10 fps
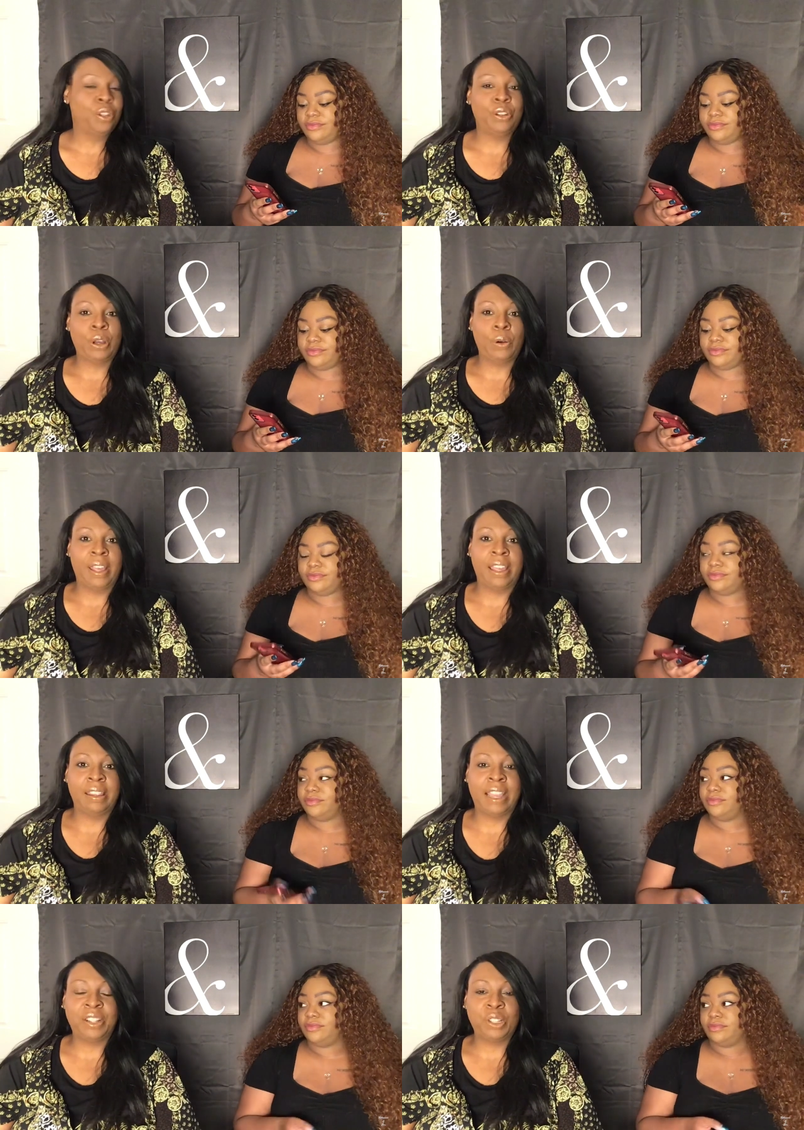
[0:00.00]
Speaker 1: know, and
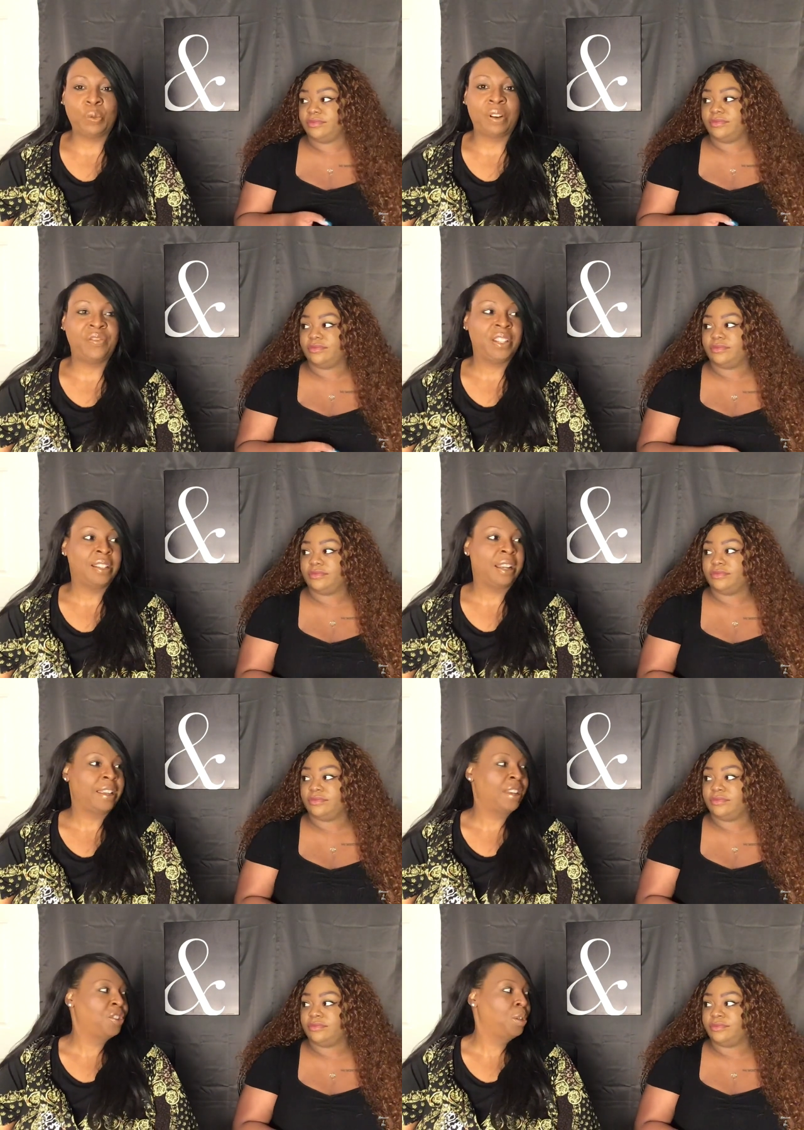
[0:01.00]
they just weren't feeling it. I
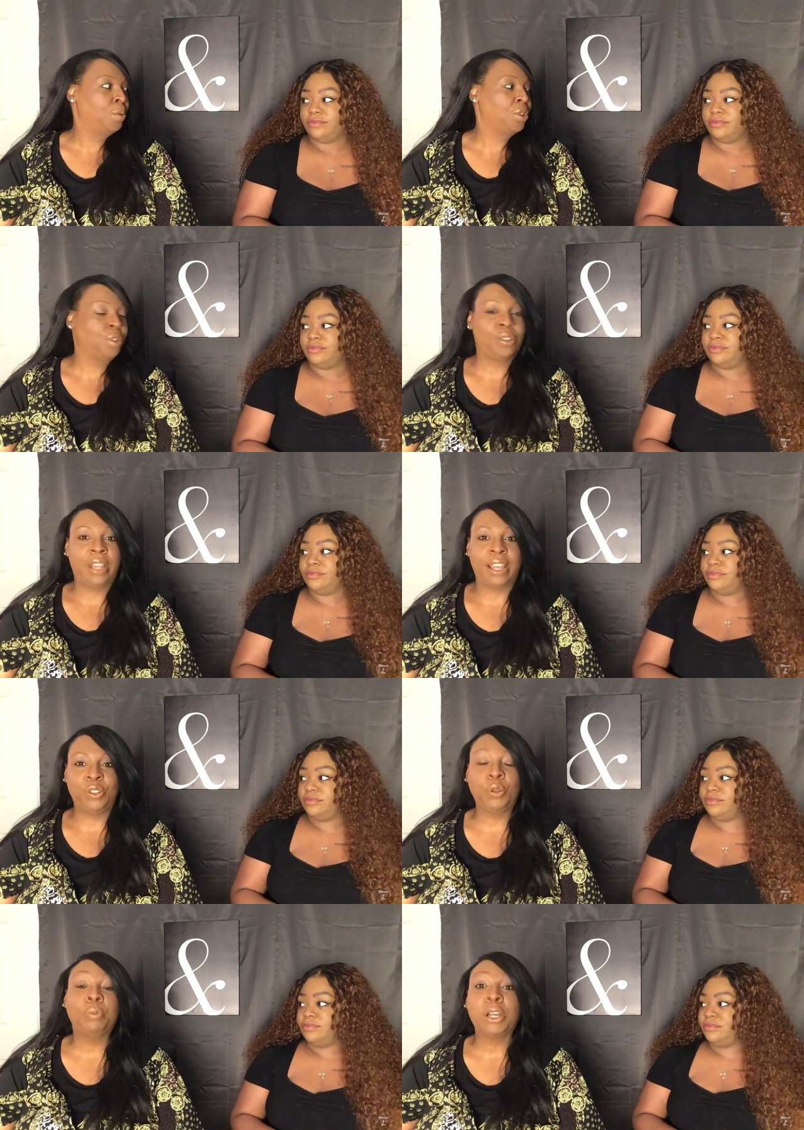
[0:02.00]
guess she was had
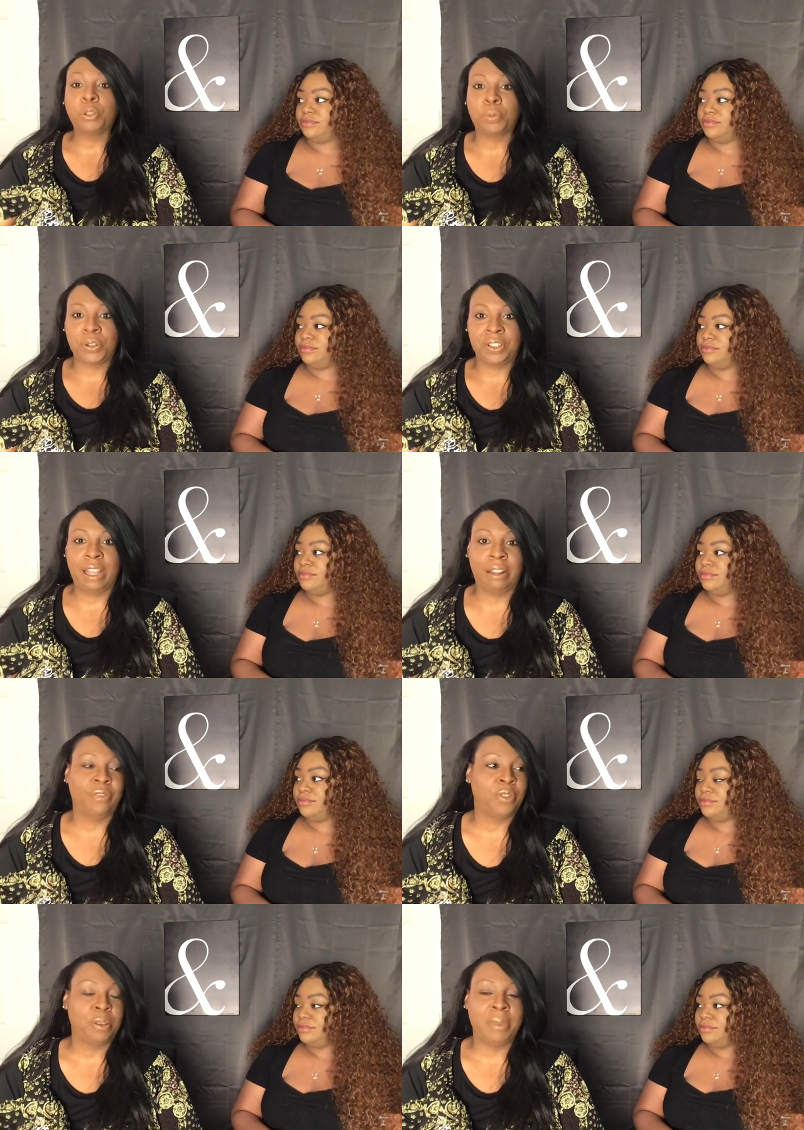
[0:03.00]
too much personality
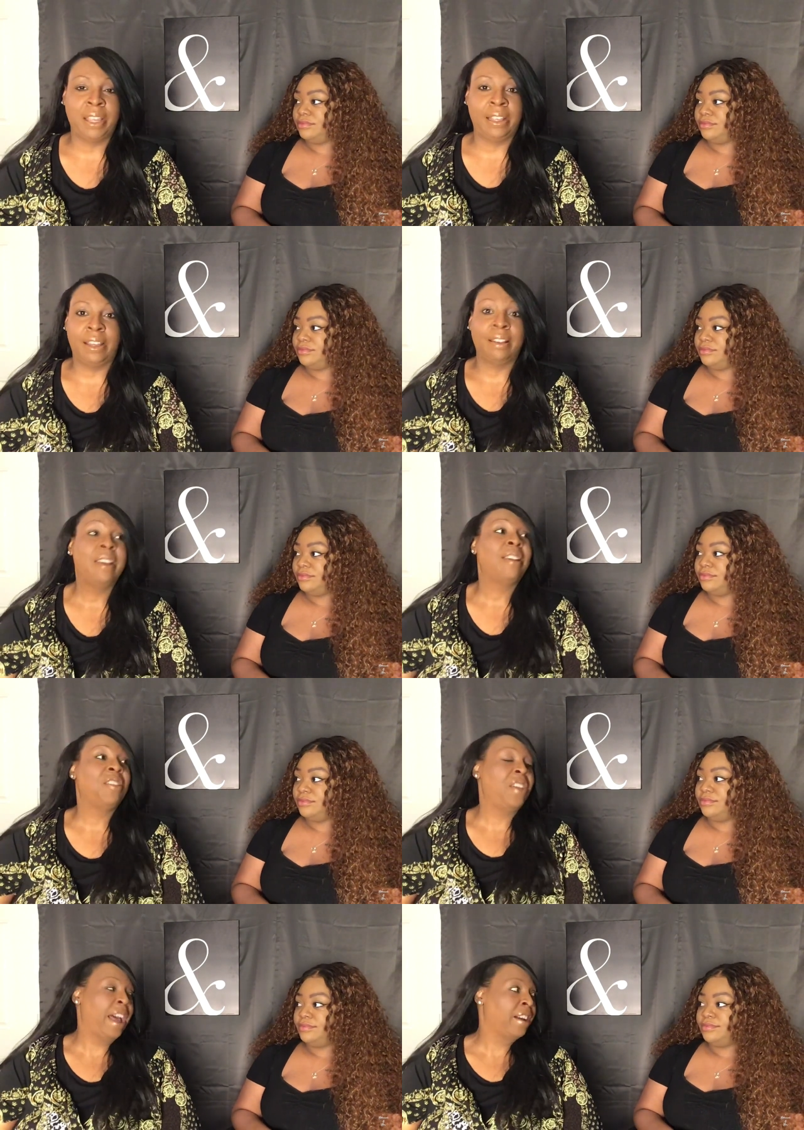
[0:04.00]
for the men, and
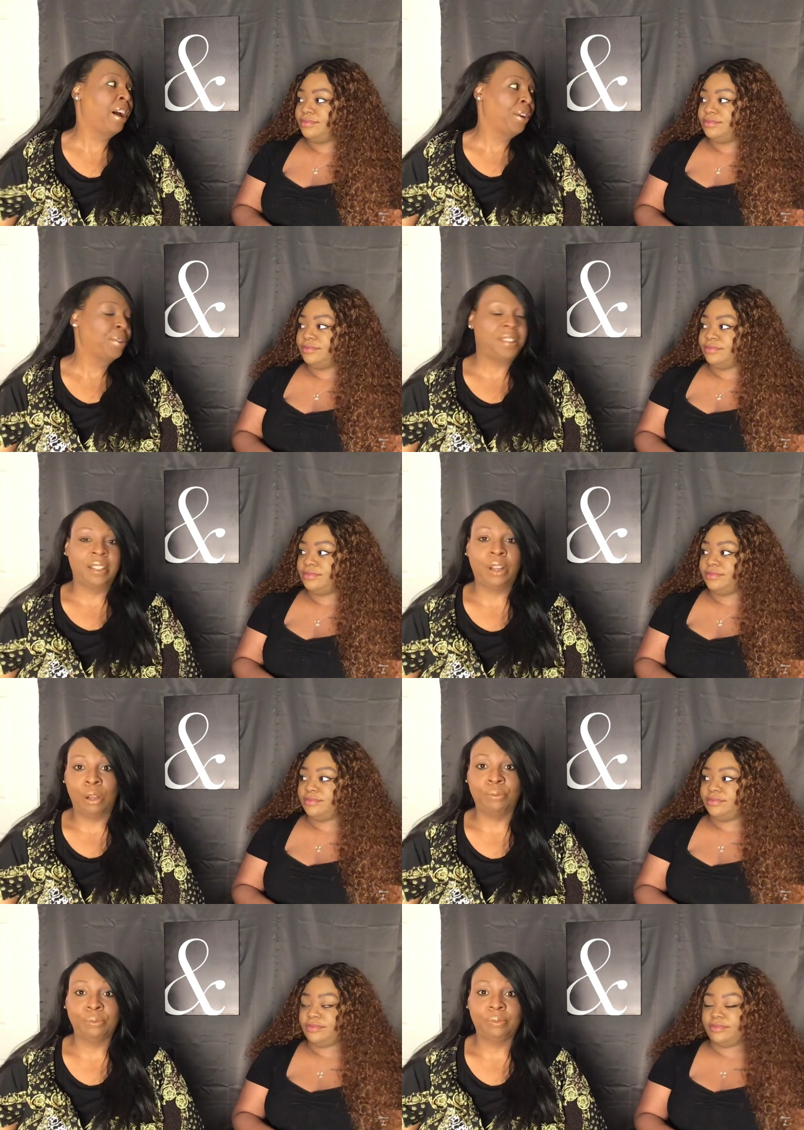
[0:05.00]
that got her sent
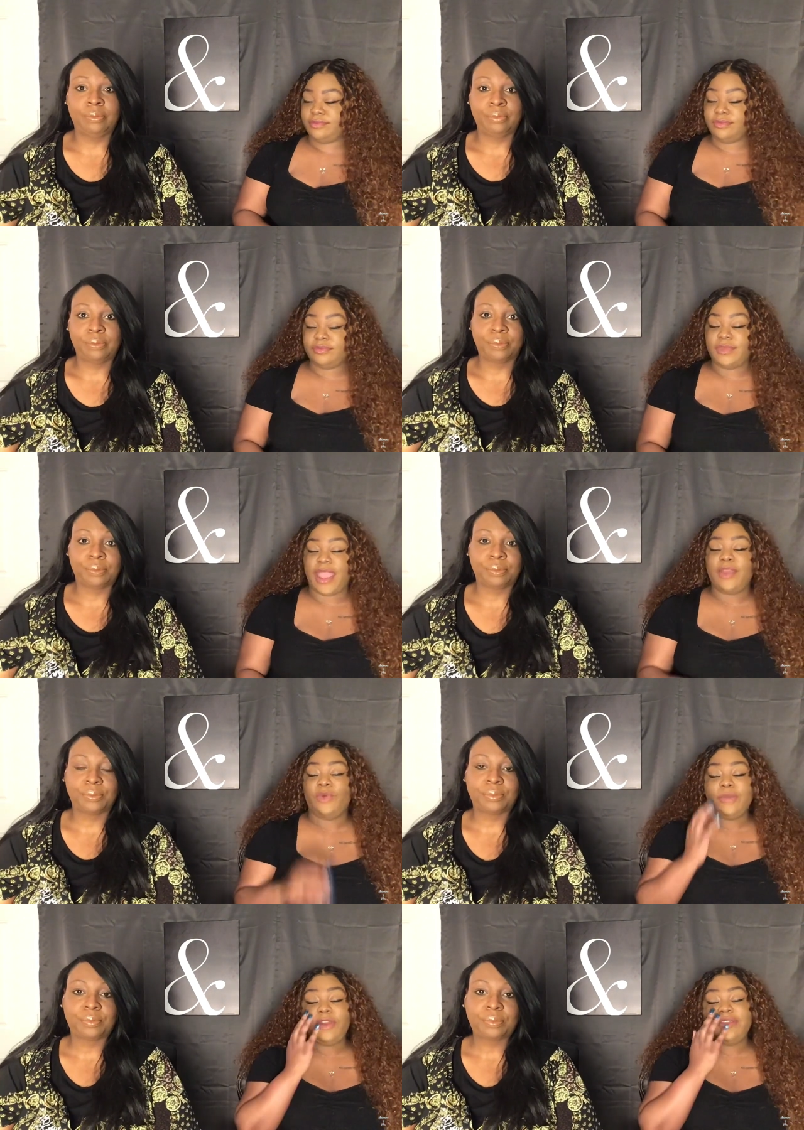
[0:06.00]
home.
Speaker 2: Mm-hmm. And
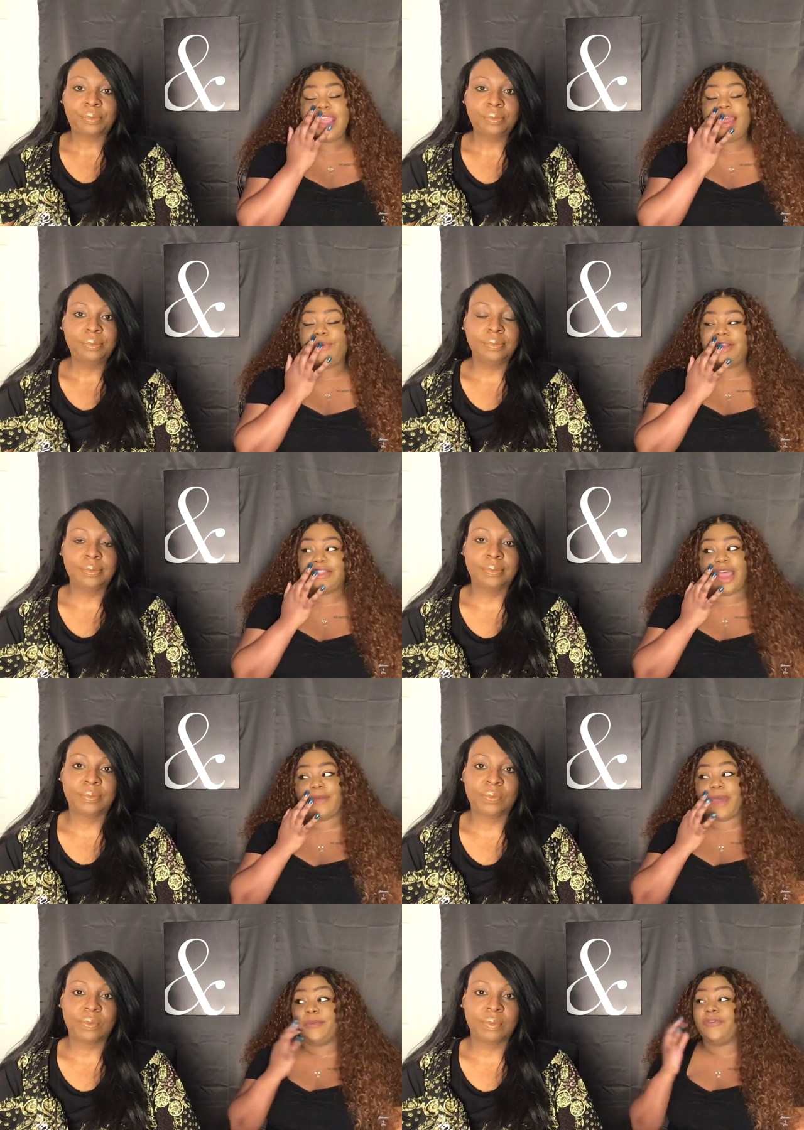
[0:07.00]
one more thing I want to talk
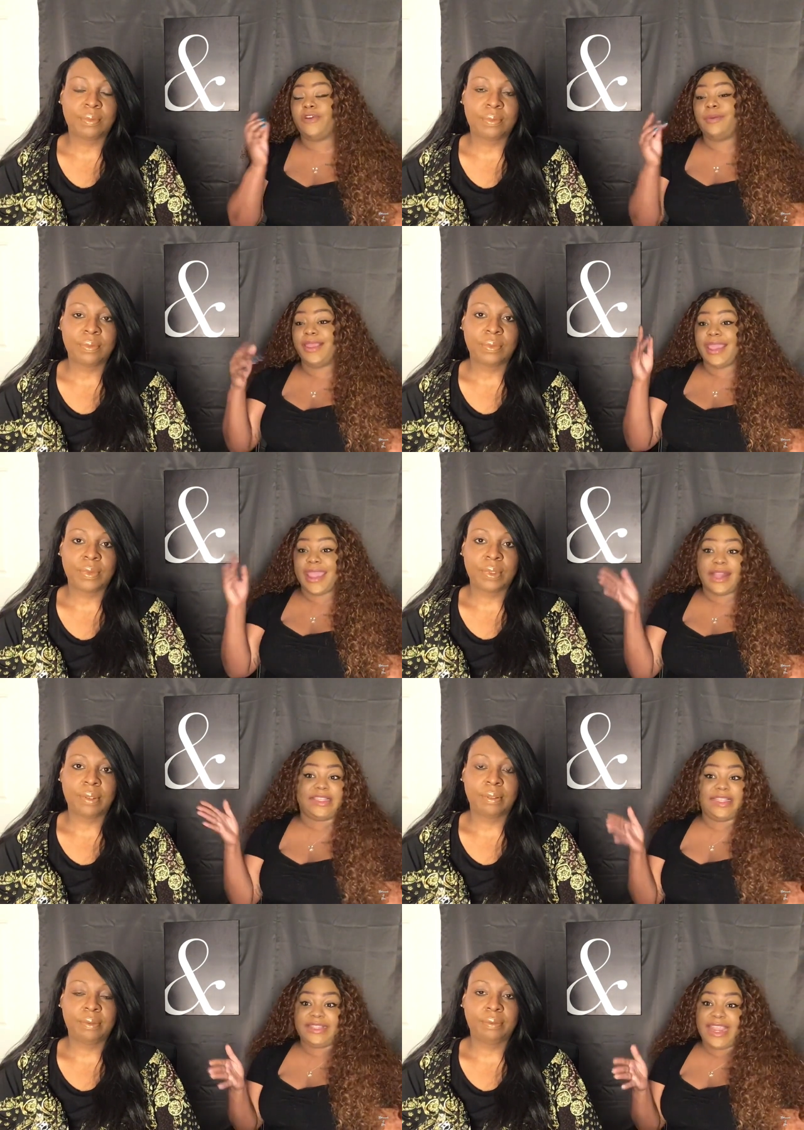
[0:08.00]
about before we get
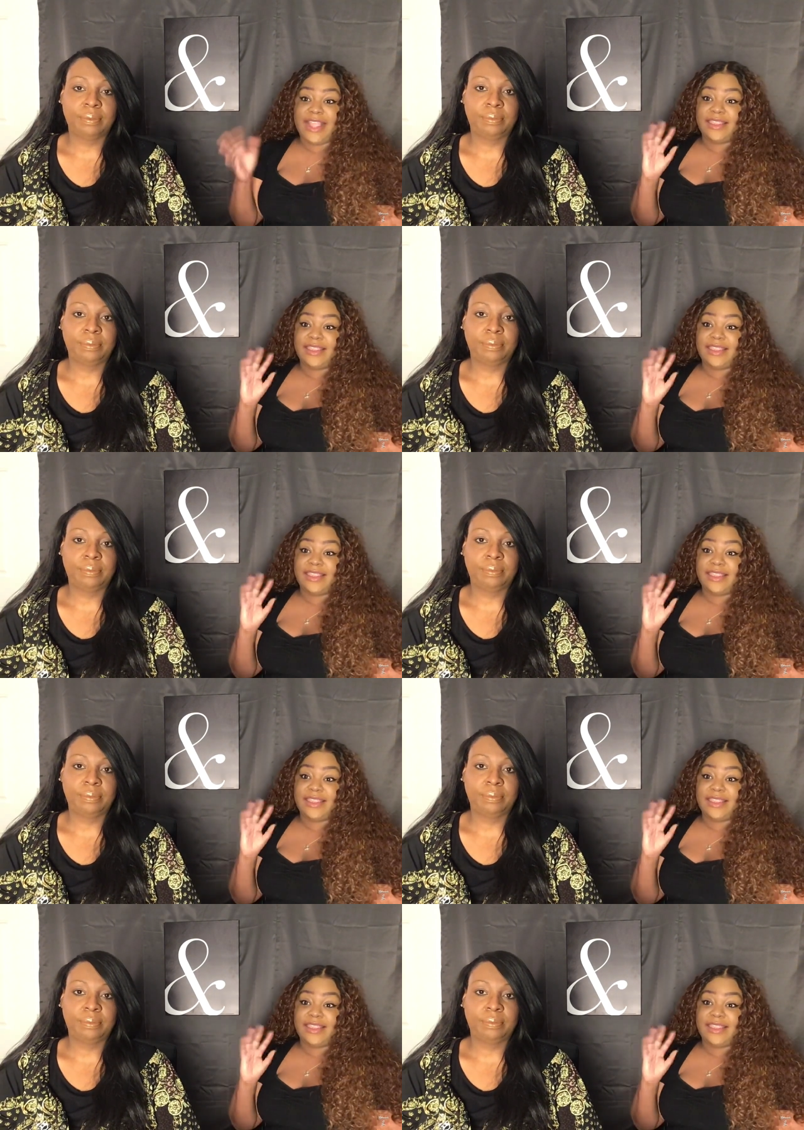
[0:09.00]
into dates